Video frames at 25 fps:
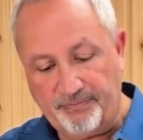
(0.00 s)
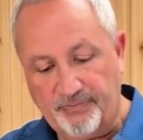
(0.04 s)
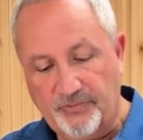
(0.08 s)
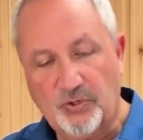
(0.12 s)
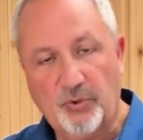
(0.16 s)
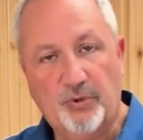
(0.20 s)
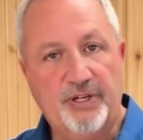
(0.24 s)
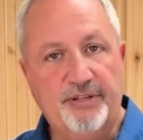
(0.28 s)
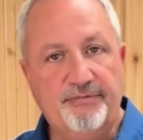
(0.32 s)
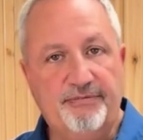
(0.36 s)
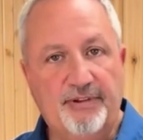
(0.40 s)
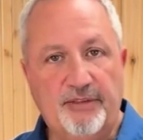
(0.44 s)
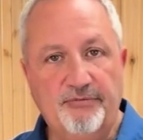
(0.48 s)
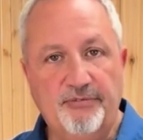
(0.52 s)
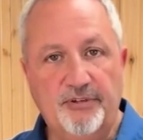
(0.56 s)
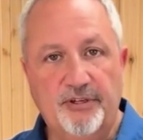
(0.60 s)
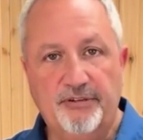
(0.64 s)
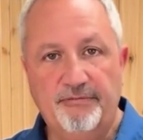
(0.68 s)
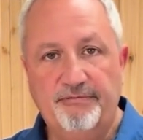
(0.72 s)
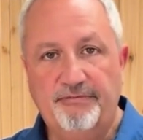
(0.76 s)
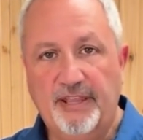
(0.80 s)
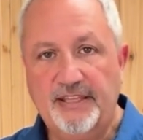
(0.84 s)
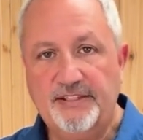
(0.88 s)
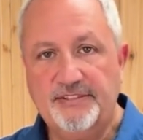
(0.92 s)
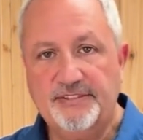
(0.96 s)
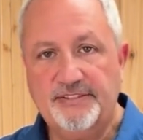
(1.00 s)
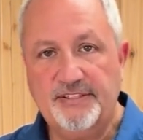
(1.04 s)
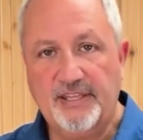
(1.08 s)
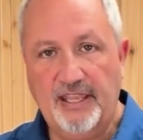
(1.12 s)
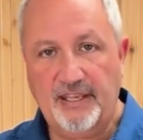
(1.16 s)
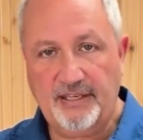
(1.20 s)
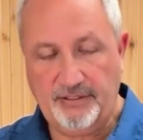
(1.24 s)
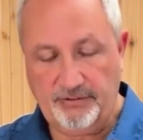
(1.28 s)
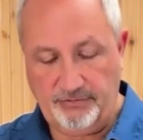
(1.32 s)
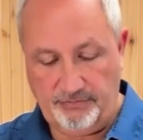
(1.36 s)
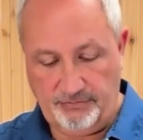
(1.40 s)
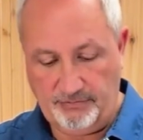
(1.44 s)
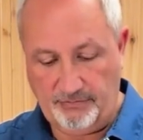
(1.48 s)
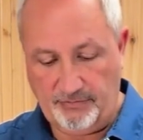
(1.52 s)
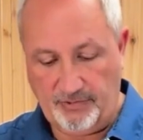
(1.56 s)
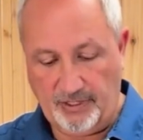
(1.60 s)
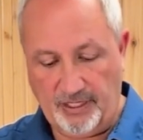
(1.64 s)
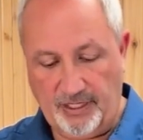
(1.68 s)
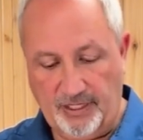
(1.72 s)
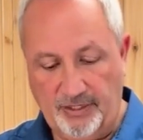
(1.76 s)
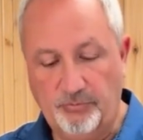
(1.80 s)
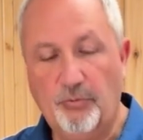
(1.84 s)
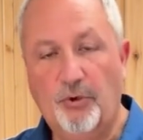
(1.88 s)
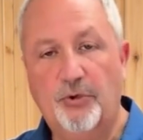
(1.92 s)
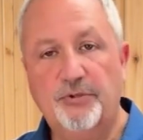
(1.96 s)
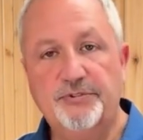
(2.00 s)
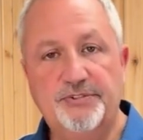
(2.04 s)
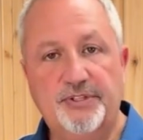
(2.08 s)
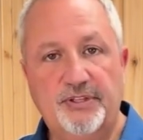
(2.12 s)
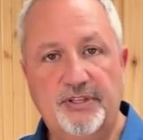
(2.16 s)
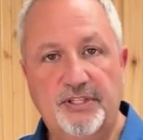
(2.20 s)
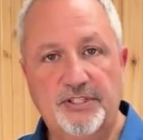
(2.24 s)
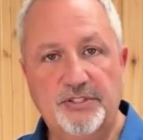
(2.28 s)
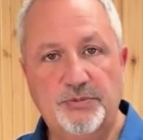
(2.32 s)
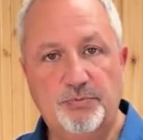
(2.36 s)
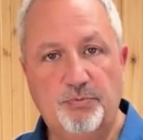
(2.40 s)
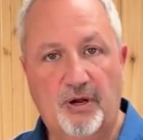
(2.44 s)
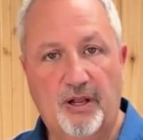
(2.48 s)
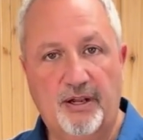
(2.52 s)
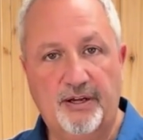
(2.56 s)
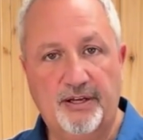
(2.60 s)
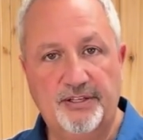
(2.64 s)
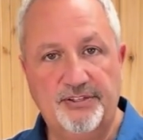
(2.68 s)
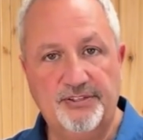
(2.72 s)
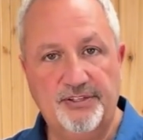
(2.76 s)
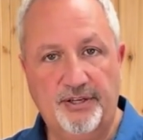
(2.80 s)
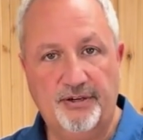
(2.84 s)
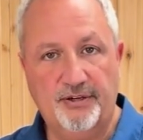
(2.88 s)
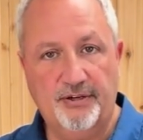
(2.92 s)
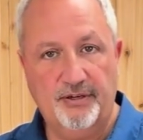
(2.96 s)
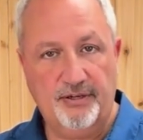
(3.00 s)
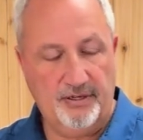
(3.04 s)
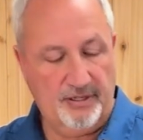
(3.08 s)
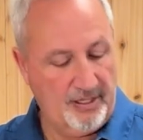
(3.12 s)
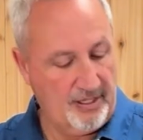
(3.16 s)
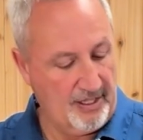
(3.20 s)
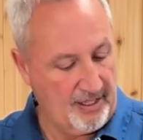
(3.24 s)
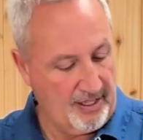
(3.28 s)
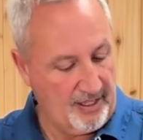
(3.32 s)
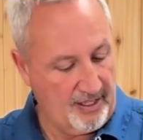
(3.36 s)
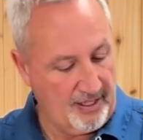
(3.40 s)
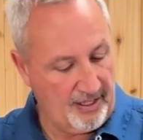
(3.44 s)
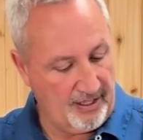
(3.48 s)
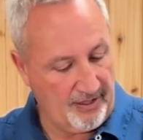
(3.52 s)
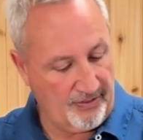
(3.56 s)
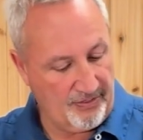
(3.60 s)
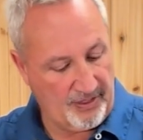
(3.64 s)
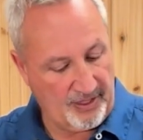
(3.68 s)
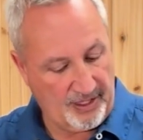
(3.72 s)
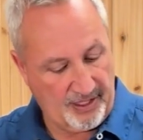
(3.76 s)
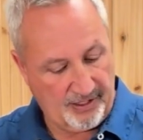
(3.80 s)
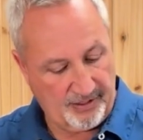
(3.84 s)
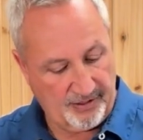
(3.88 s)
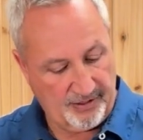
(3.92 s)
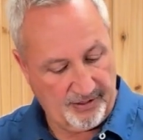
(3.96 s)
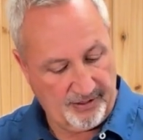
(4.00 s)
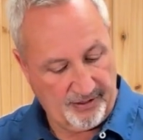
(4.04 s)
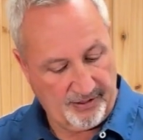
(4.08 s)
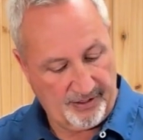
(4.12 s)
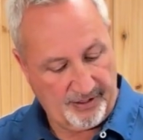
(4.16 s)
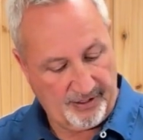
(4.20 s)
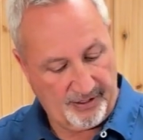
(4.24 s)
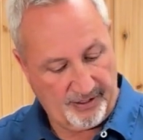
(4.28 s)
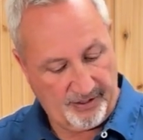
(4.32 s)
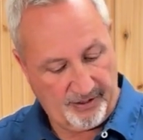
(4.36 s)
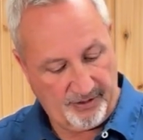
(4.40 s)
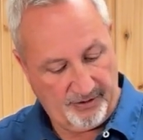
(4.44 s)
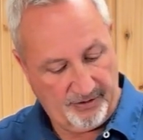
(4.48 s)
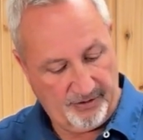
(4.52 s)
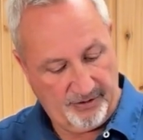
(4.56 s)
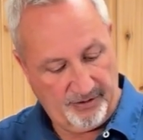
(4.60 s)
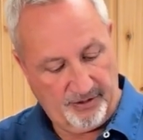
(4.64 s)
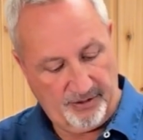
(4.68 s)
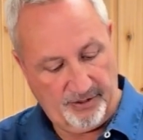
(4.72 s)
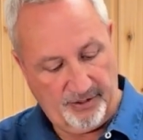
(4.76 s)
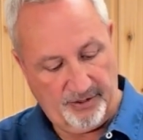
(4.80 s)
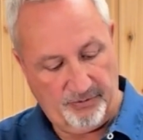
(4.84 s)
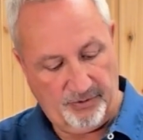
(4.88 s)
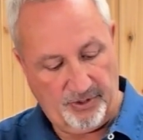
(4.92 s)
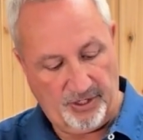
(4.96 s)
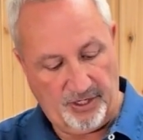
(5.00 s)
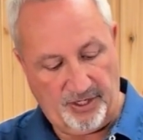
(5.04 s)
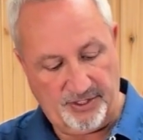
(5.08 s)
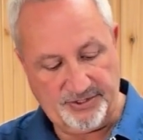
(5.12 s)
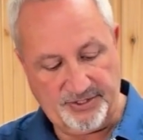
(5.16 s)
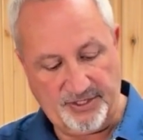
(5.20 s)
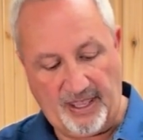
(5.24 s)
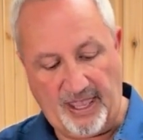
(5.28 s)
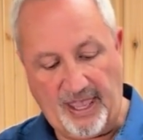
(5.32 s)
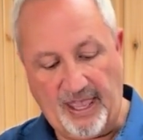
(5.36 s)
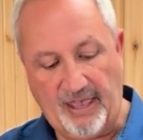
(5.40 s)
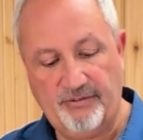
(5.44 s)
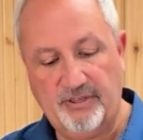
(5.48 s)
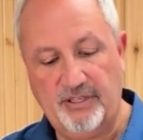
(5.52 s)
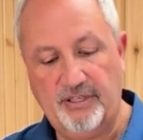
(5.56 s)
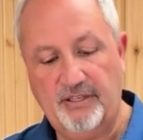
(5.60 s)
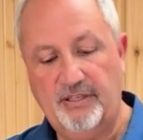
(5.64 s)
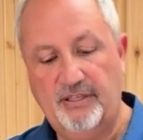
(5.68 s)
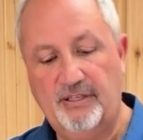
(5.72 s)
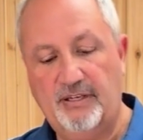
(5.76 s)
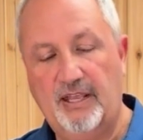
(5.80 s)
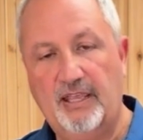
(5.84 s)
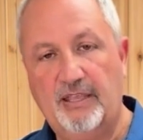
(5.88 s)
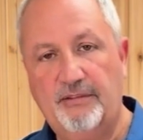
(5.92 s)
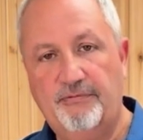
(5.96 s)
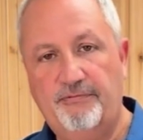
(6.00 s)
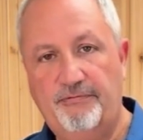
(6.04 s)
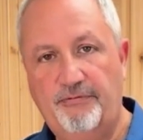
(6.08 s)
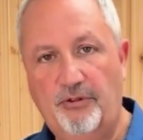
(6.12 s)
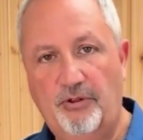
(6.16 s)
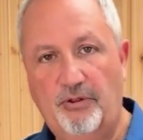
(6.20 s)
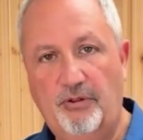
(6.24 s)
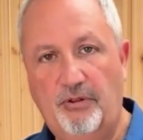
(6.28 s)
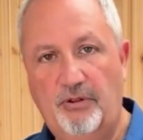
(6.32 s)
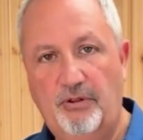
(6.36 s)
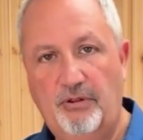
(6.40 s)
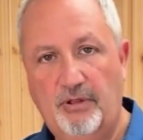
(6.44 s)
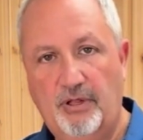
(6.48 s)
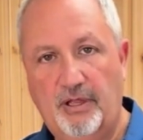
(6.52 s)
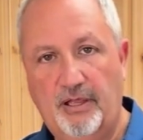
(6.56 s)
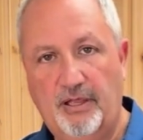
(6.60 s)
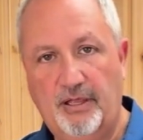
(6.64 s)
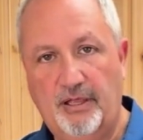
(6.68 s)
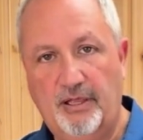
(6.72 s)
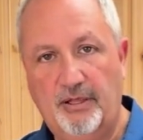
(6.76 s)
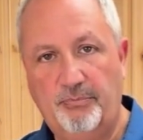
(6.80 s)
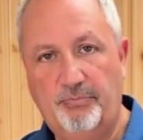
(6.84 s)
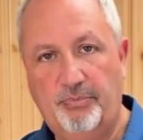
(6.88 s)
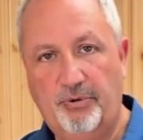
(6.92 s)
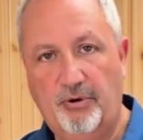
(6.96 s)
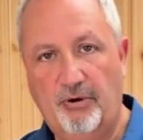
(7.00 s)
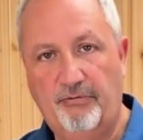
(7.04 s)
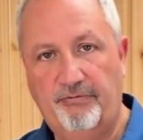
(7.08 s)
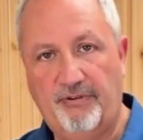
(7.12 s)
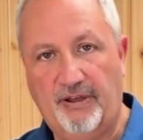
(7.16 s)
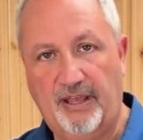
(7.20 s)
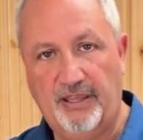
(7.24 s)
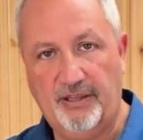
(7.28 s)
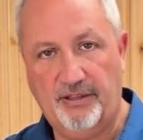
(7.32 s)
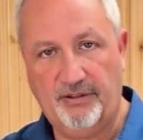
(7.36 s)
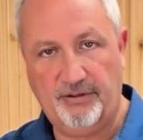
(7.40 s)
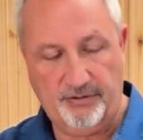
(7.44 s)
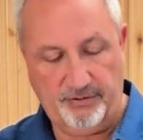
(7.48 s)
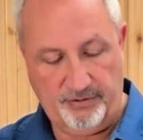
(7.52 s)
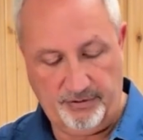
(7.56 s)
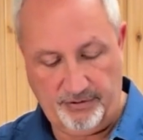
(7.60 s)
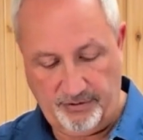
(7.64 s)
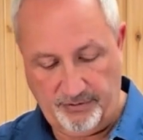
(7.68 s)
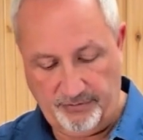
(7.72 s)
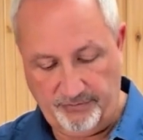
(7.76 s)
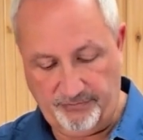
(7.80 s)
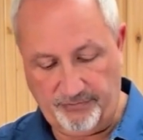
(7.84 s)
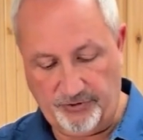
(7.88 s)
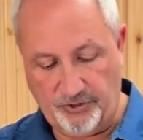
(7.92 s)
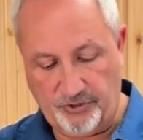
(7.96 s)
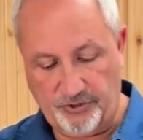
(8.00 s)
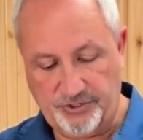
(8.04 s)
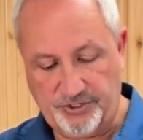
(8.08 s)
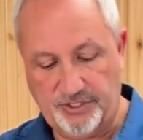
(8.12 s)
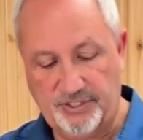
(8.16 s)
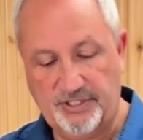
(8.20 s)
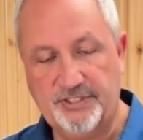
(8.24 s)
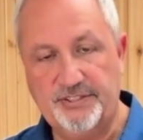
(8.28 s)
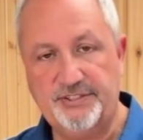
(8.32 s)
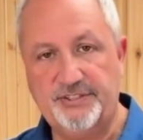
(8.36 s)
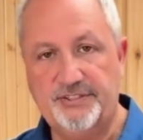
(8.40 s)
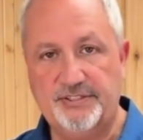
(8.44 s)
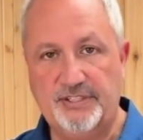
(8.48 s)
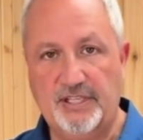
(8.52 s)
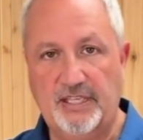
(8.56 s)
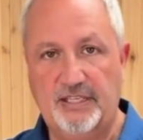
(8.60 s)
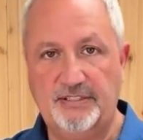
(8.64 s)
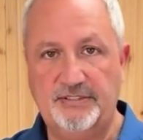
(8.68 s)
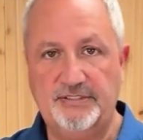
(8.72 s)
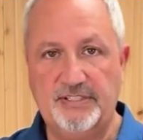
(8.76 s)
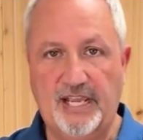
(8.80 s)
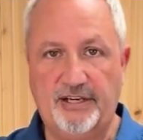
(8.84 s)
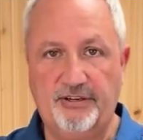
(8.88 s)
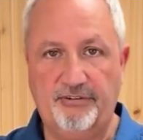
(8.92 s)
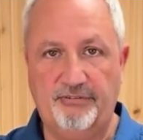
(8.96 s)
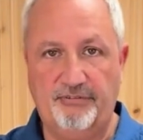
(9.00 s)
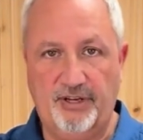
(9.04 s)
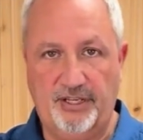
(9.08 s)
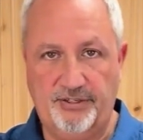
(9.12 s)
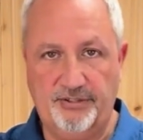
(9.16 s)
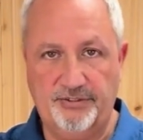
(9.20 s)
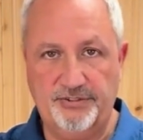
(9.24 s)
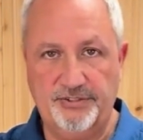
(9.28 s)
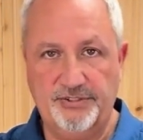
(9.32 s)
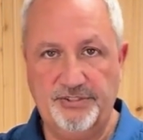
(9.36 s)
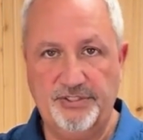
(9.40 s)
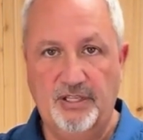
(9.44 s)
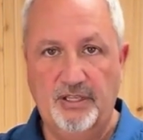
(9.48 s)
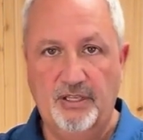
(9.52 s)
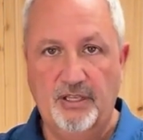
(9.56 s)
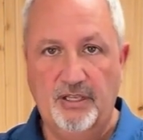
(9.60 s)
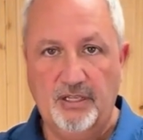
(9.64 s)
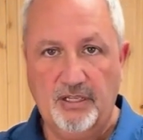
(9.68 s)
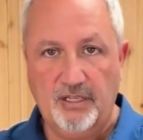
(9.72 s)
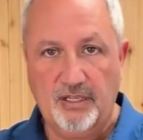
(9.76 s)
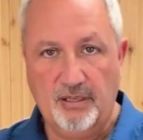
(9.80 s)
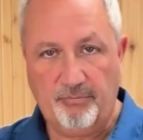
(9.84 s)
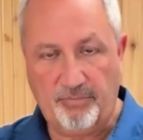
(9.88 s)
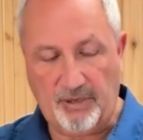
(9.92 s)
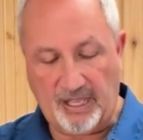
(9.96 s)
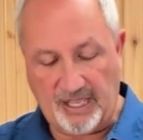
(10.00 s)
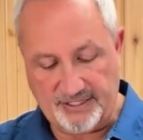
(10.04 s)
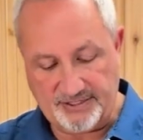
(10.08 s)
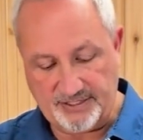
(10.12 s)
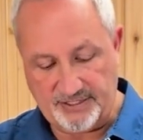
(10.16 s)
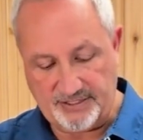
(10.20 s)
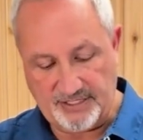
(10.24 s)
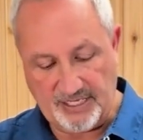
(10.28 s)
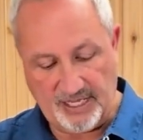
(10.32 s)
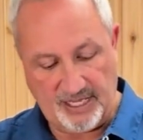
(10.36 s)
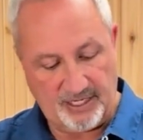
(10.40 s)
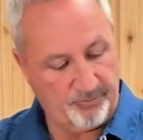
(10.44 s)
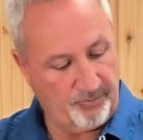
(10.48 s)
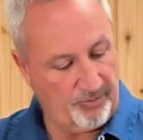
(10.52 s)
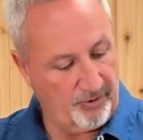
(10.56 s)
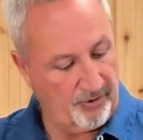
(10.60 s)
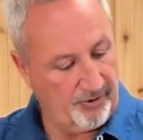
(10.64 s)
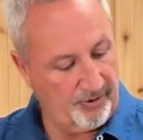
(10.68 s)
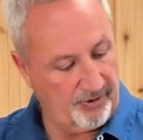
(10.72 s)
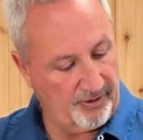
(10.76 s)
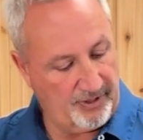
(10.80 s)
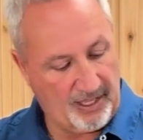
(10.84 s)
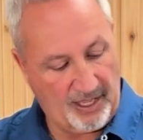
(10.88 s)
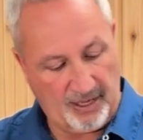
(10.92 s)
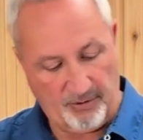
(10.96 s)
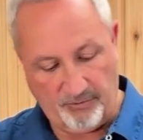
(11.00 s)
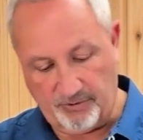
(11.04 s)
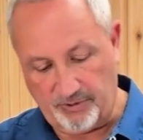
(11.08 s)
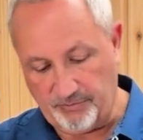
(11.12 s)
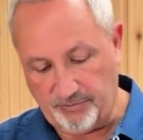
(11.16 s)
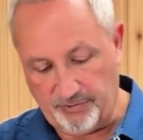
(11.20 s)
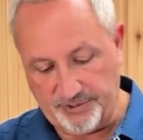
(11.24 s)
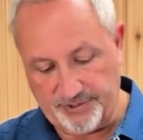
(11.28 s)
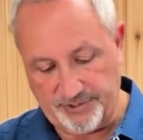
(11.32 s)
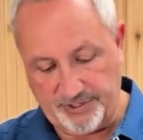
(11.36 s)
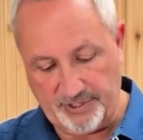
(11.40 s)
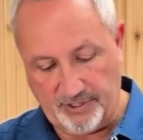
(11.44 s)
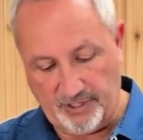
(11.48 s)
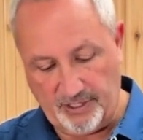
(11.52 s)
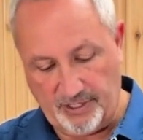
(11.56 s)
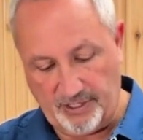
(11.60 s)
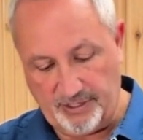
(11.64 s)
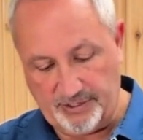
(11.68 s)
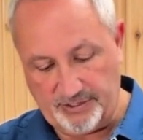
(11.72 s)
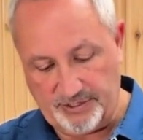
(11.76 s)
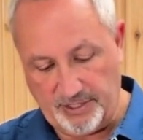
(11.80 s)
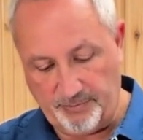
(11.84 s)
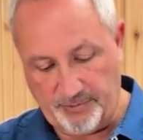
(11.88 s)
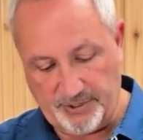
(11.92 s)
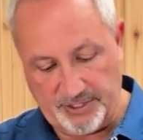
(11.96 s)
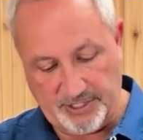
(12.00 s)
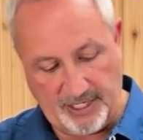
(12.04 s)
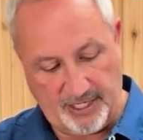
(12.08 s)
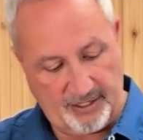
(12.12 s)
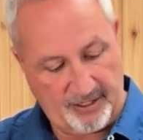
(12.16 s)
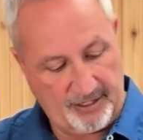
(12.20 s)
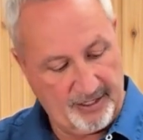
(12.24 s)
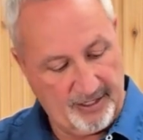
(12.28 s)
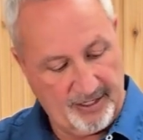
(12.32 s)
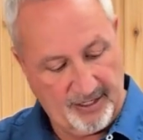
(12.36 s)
25-year fade and stain on most of these products here. And then we also have it in a full profile version. This is a Decorator's composite deck board. That one was TimberTech.